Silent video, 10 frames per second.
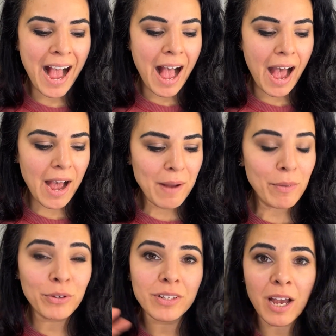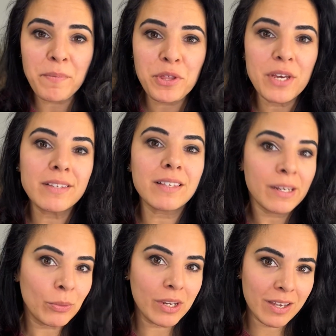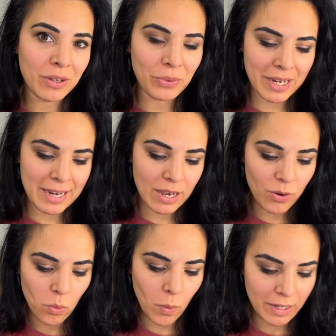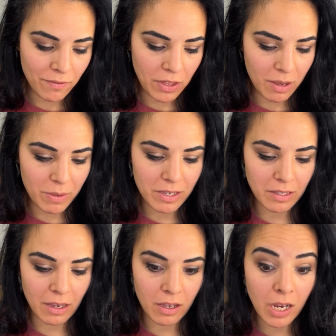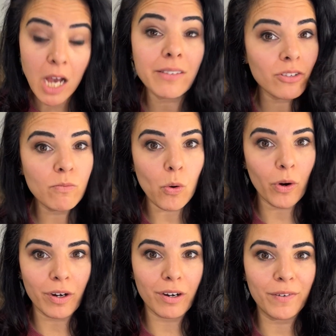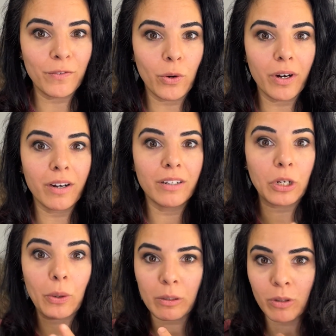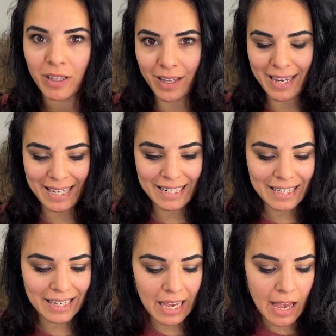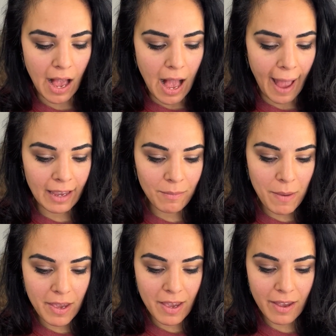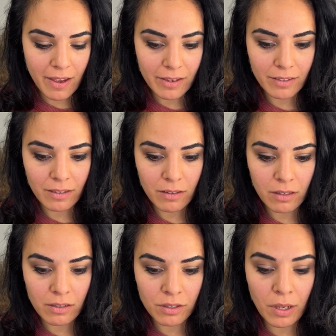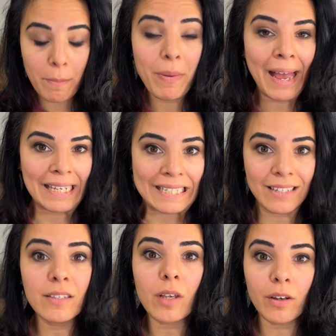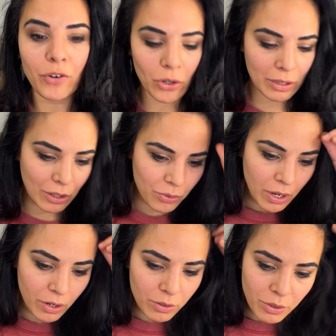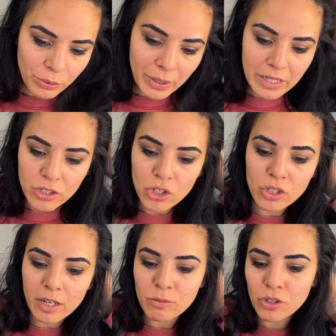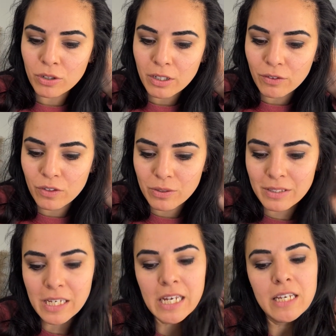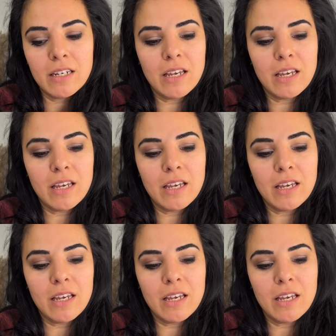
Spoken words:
there's a couple things that I'm working on right now. One of them is a custom order for an incredible client. I am making some pendants of her logo, which I'm sure if you see it,